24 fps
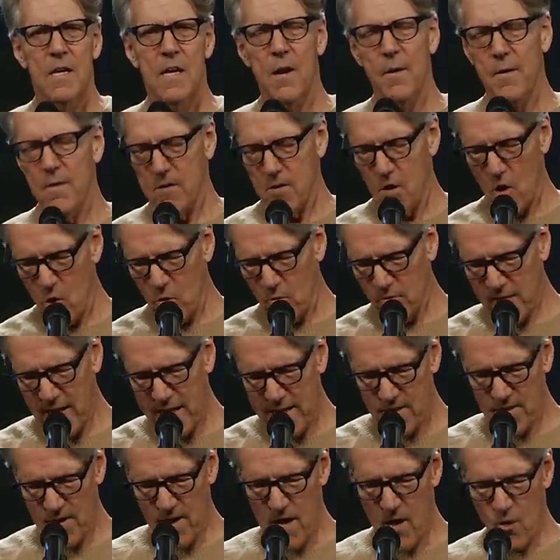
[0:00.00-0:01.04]
Now, hold
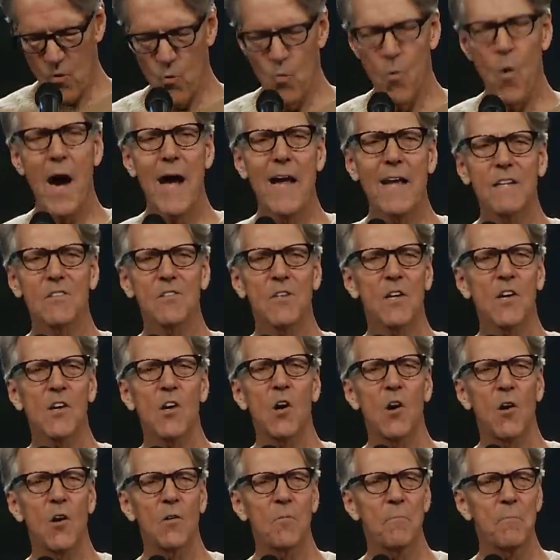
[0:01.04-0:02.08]
that thought. Why is it
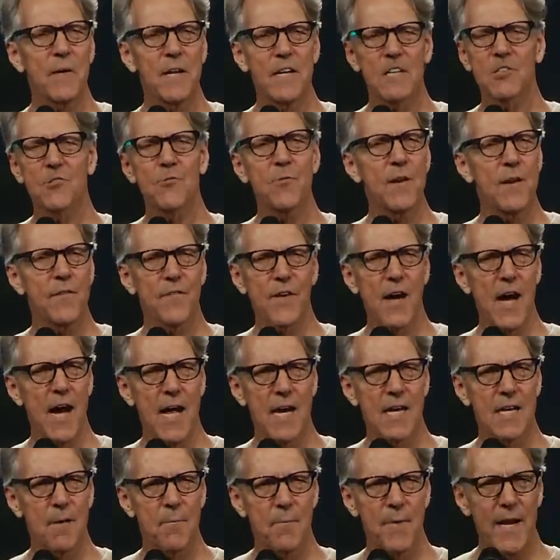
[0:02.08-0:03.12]
called ministry of
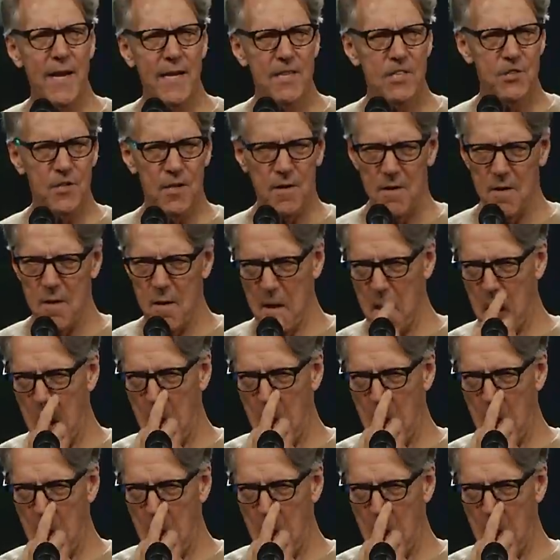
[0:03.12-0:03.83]
condemnation?